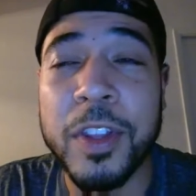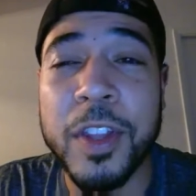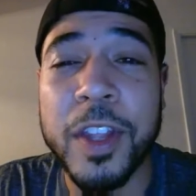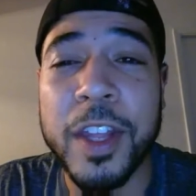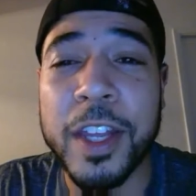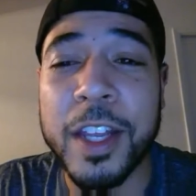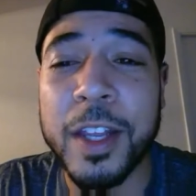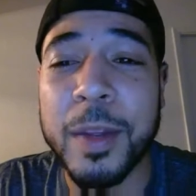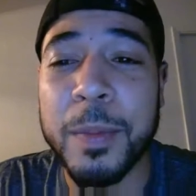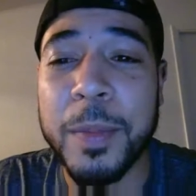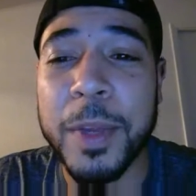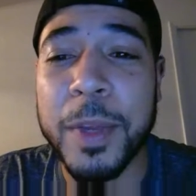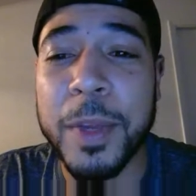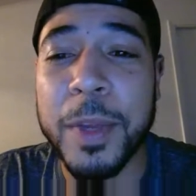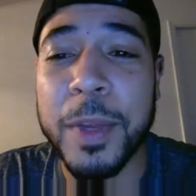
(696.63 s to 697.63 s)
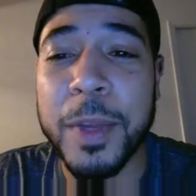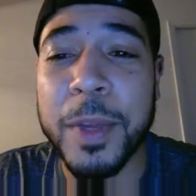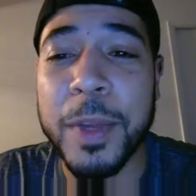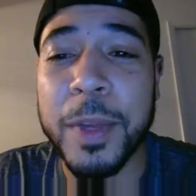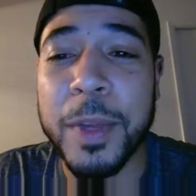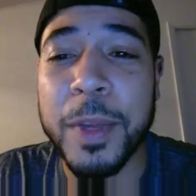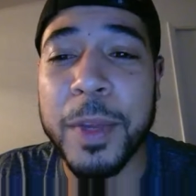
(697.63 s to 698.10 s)
like a
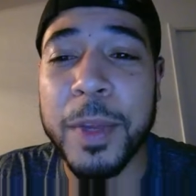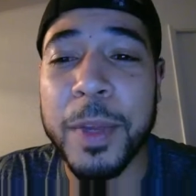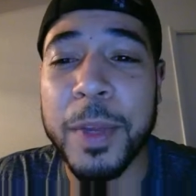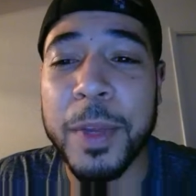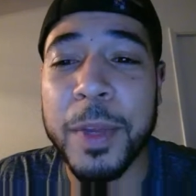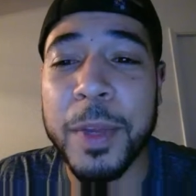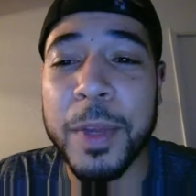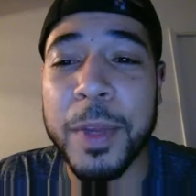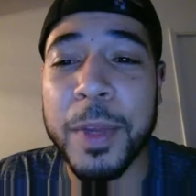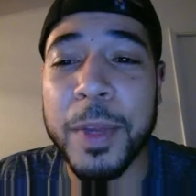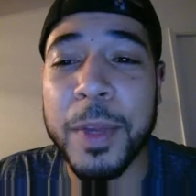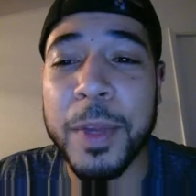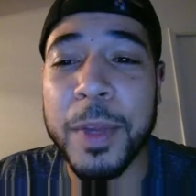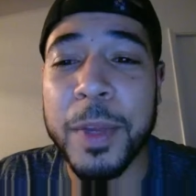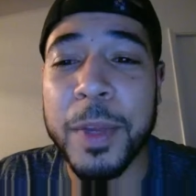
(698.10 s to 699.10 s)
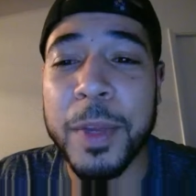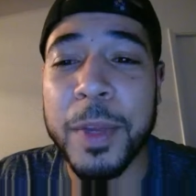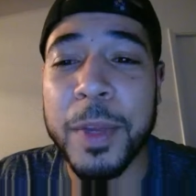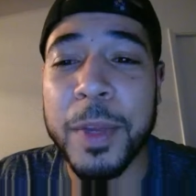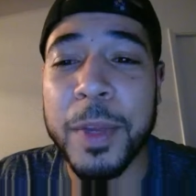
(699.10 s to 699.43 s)
babysitter and stuff. So